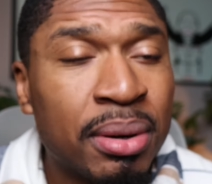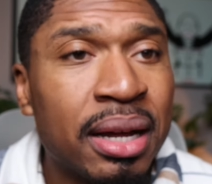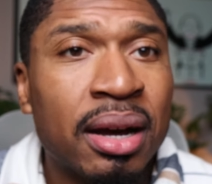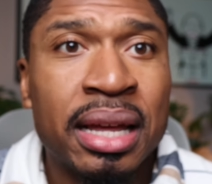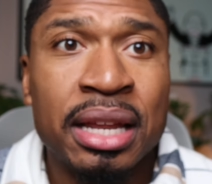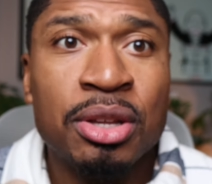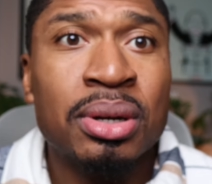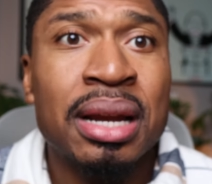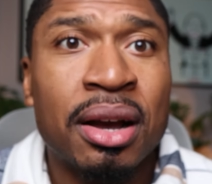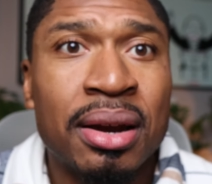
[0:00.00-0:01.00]
But again,
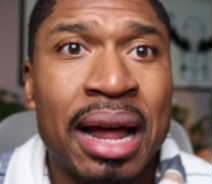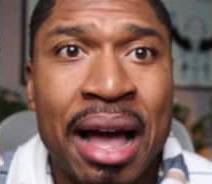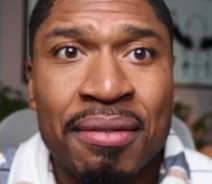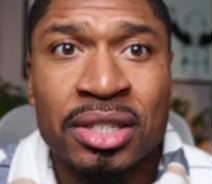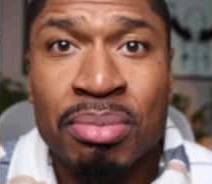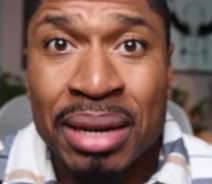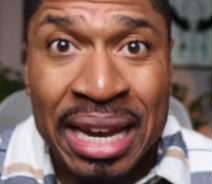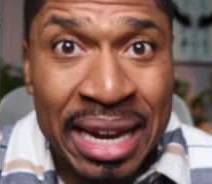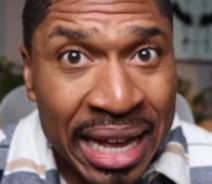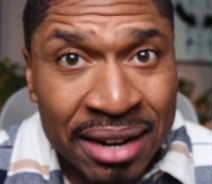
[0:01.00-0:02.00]
you're not going to have as many
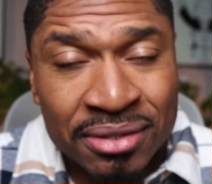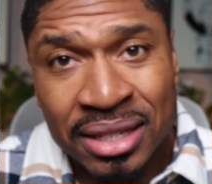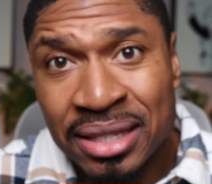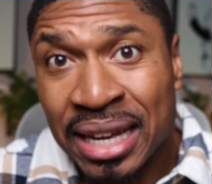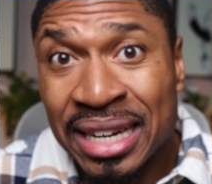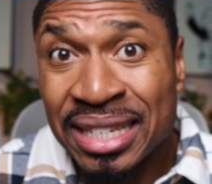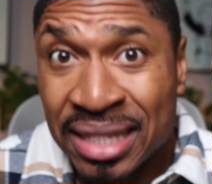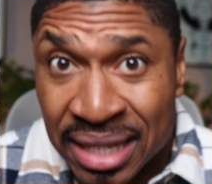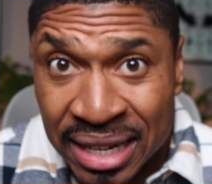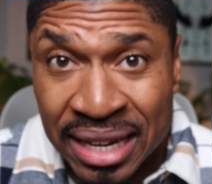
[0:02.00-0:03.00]
natives inside the
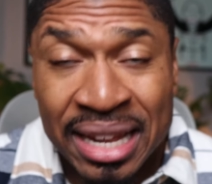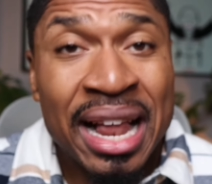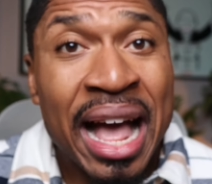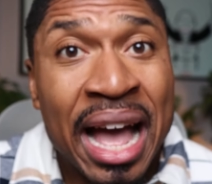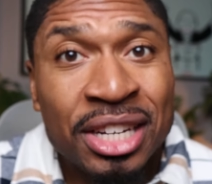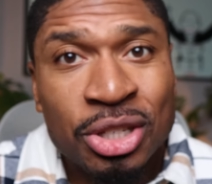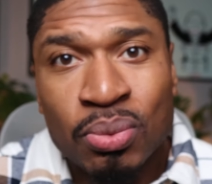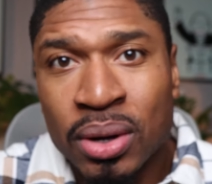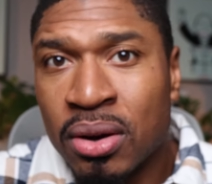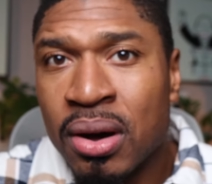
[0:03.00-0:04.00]
city as
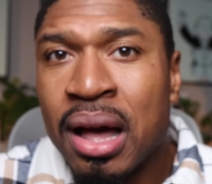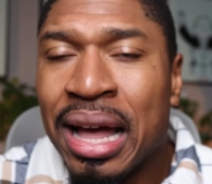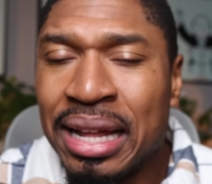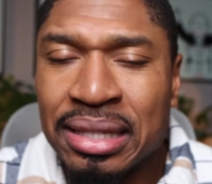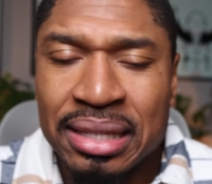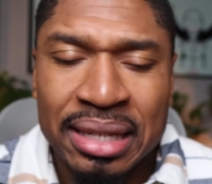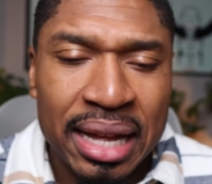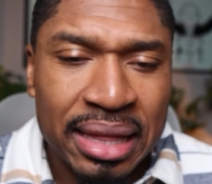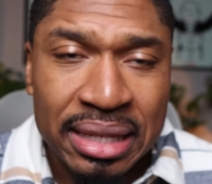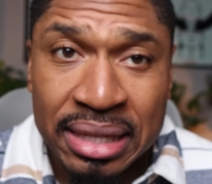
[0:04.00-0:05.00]
you will
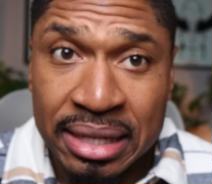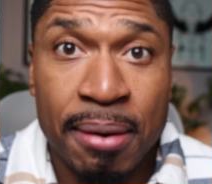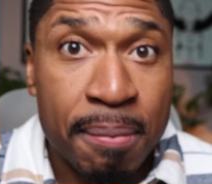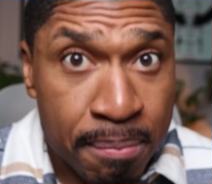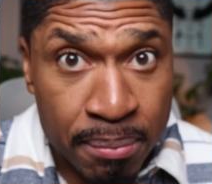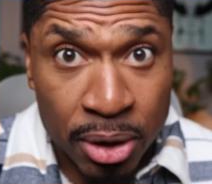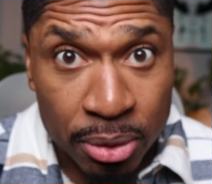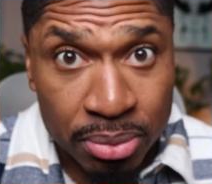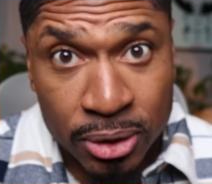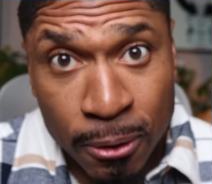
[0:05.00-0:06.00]
inside the suburbs.